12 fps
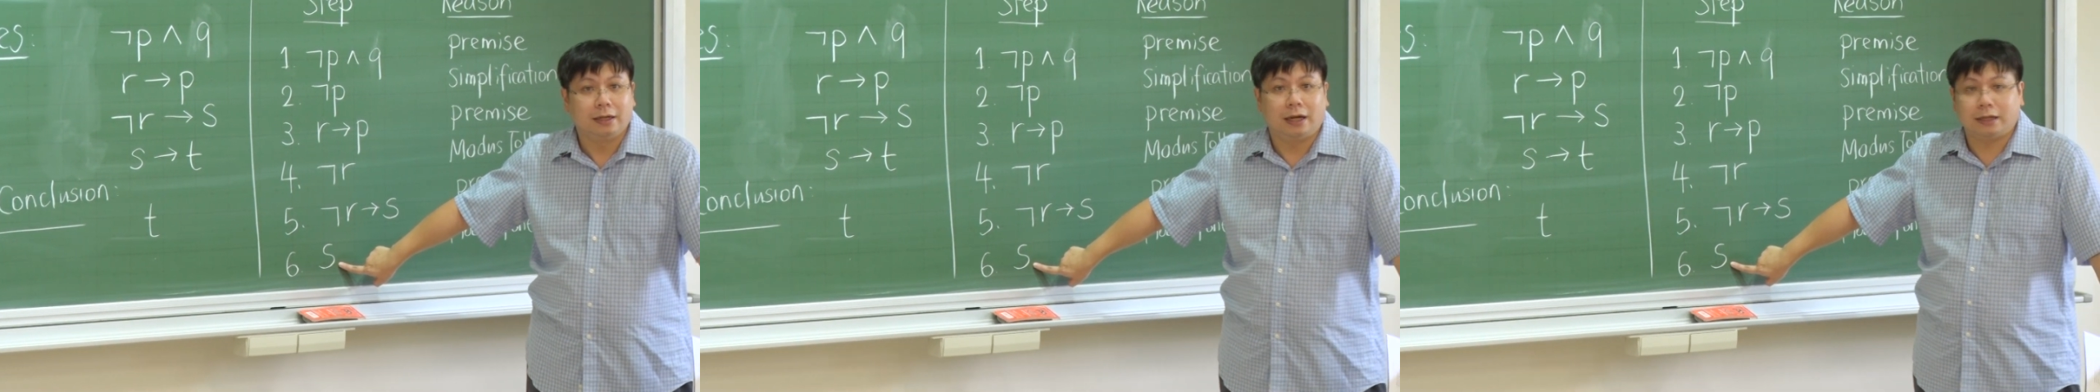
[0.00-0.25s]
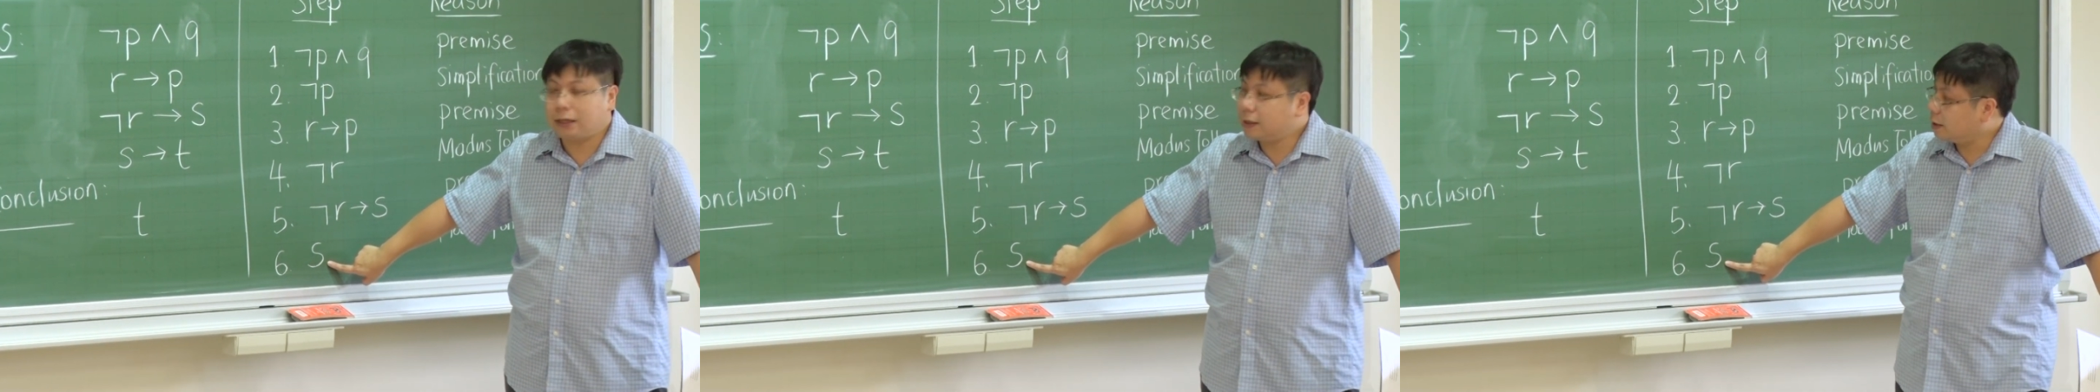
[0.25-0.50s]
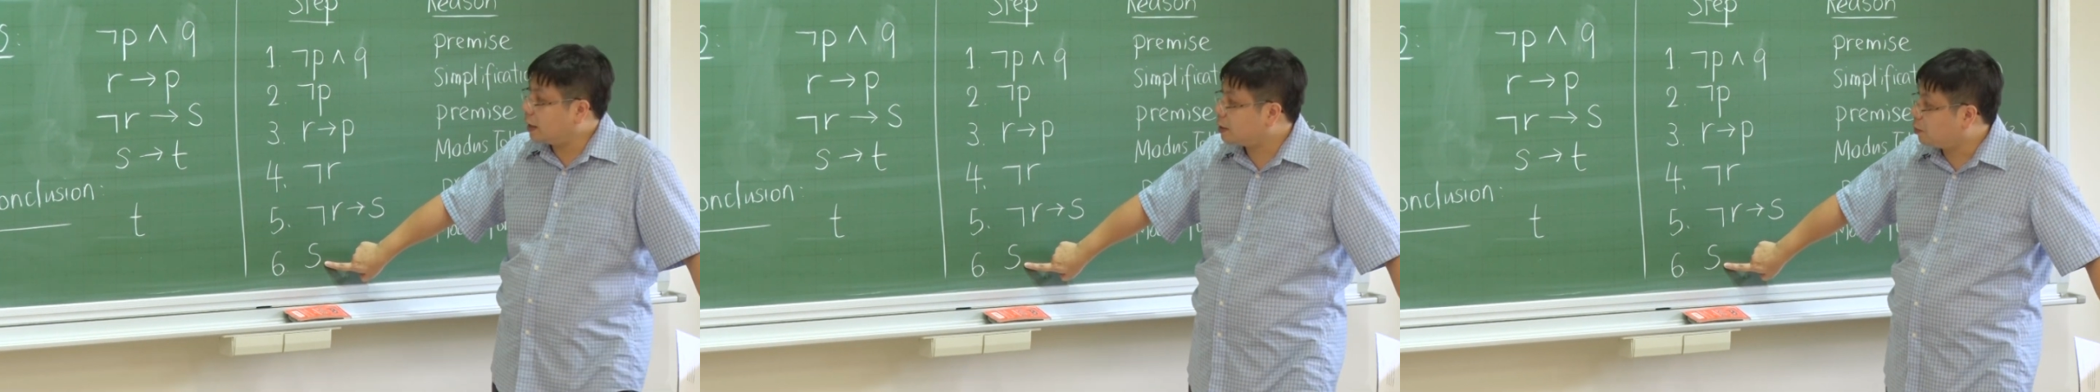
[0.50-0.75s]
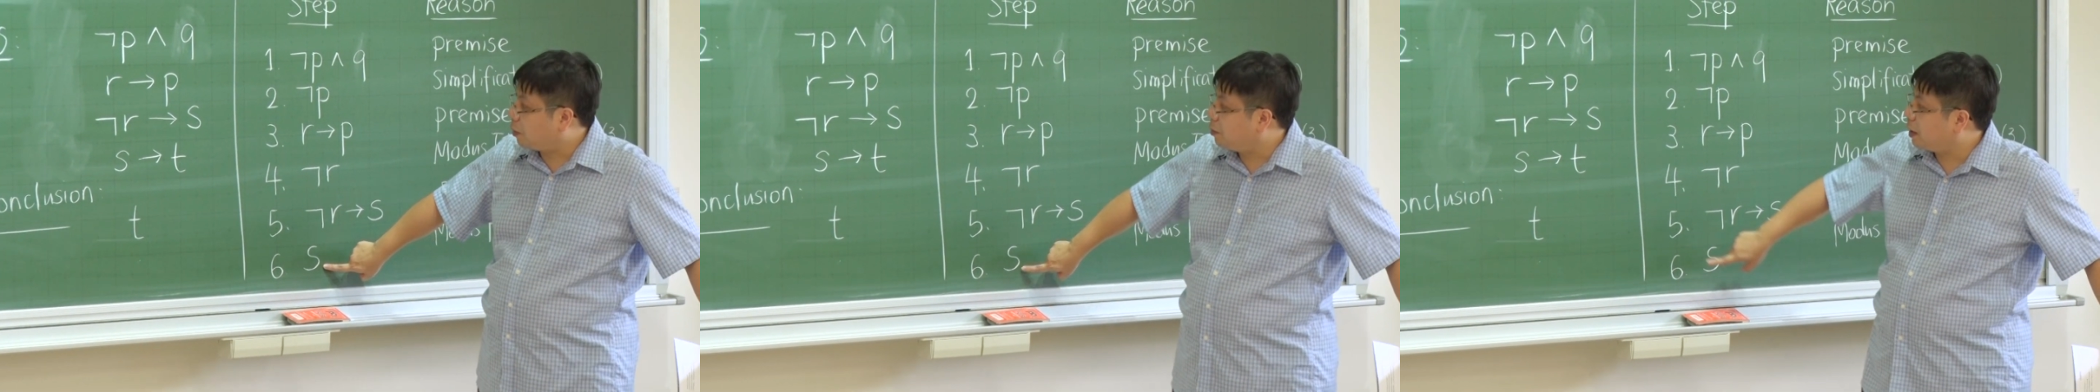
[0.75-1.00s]
And then the
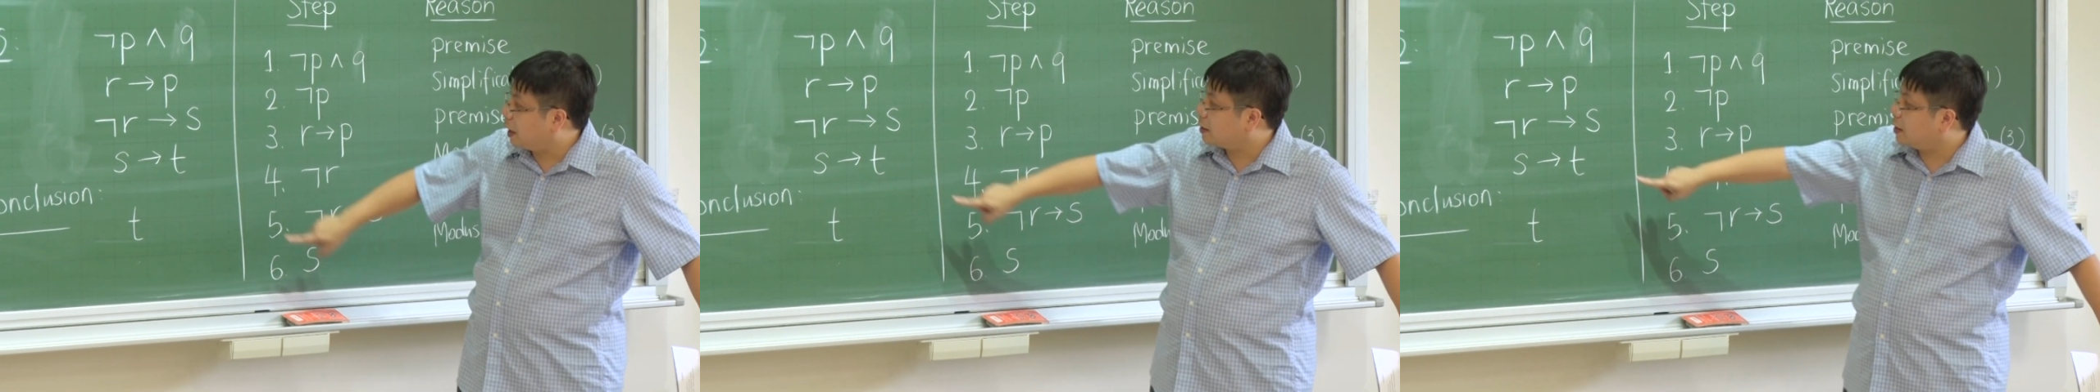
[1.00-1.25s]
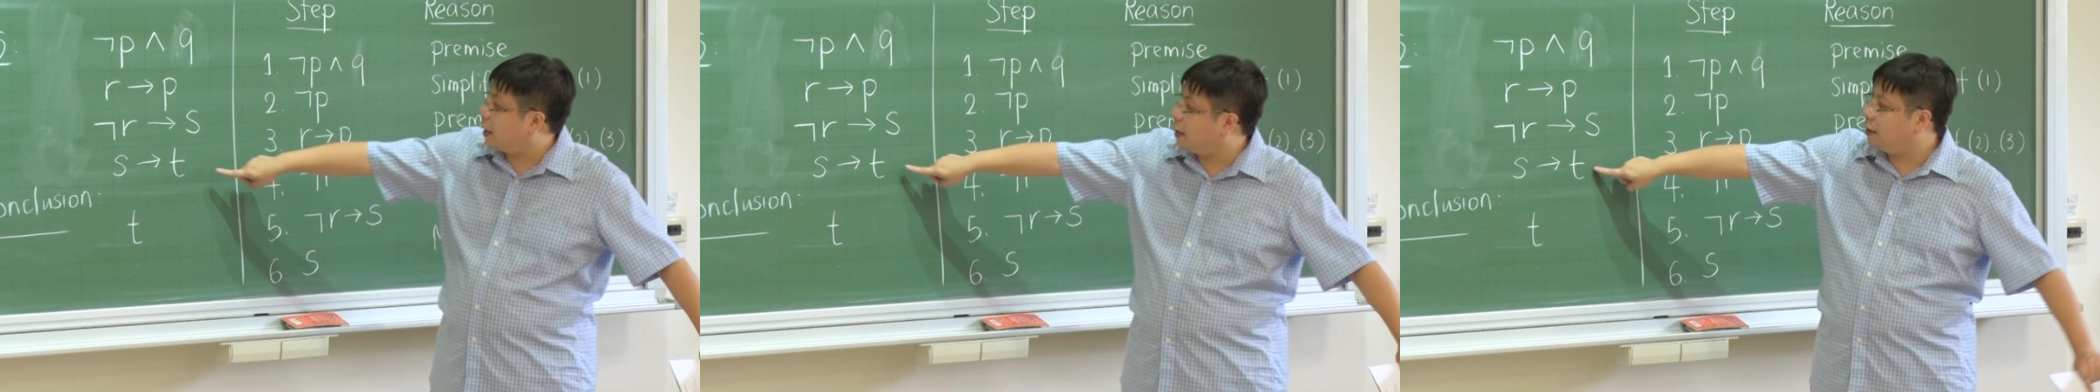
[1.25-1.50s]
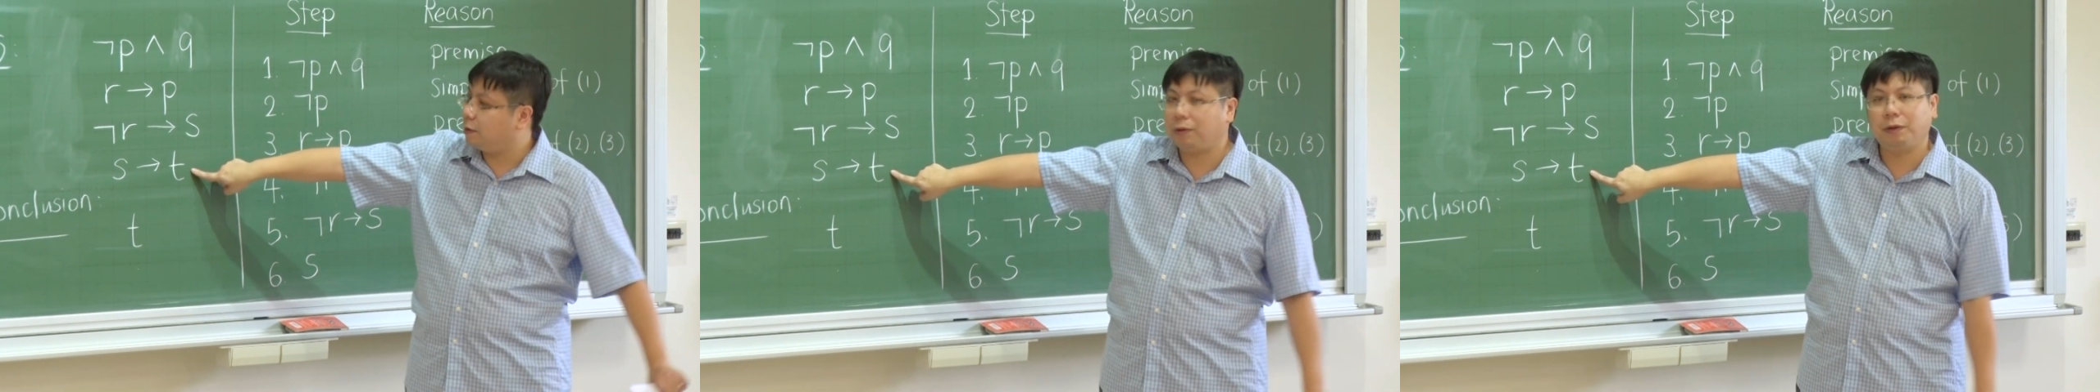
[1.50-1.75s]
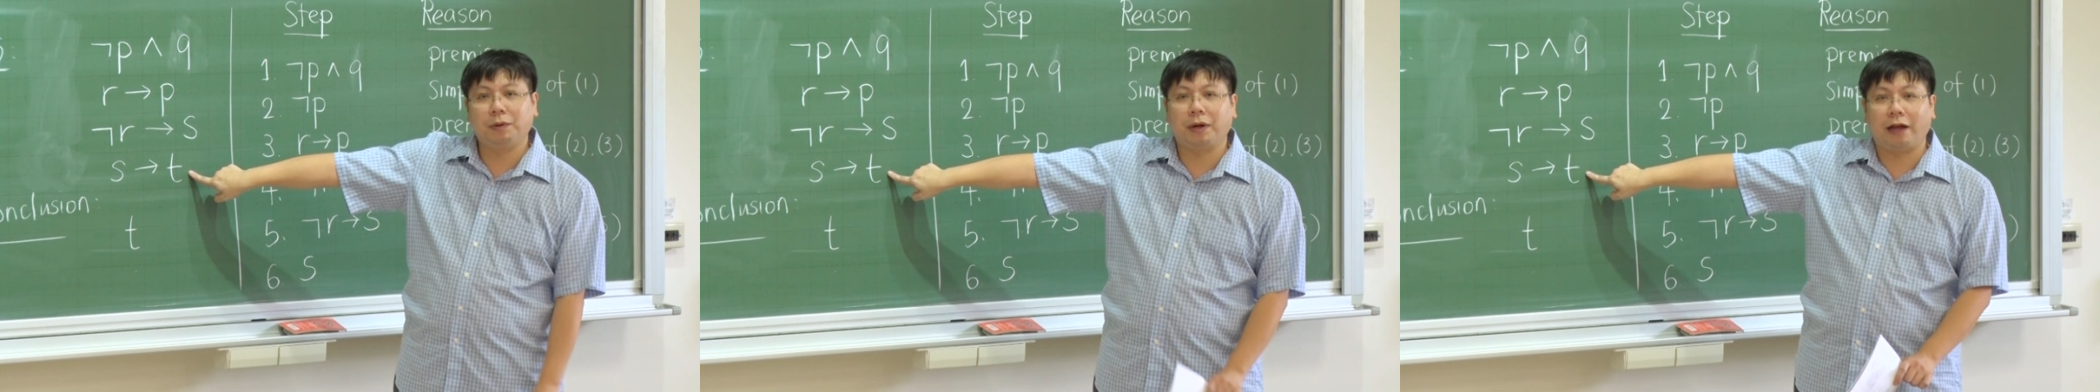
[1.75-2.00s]
next one, we can say
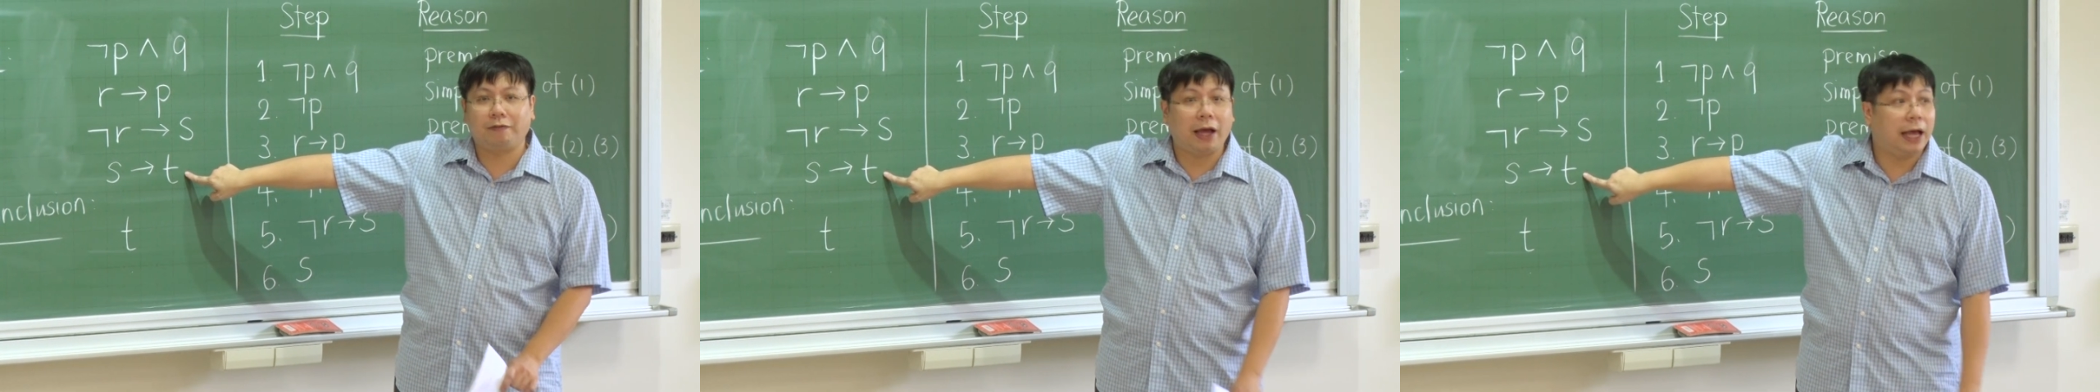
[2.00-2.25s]
we will have